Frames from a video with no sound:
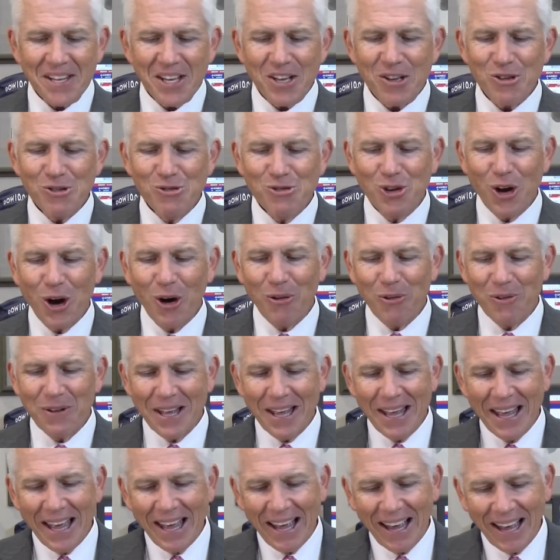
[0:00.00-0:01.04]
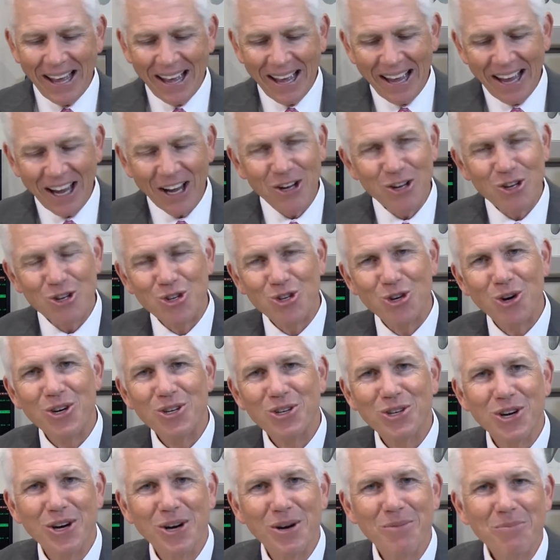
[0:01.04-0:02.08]
So, short
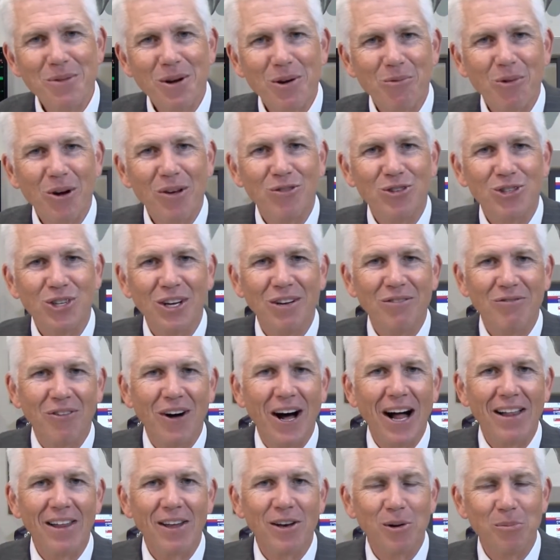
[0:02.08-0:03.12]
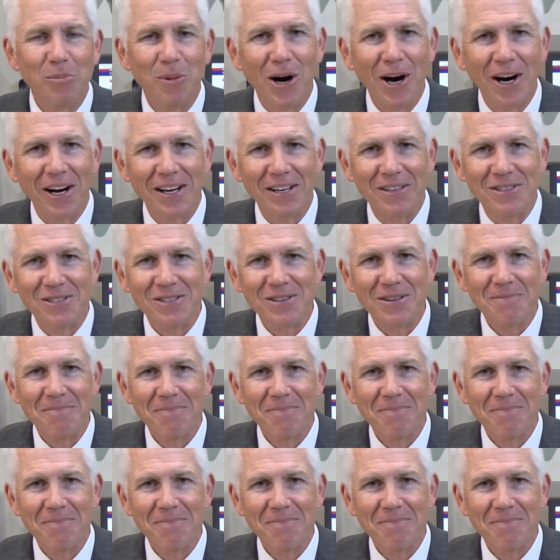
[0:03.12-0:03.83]
term, we've seen volatile markets.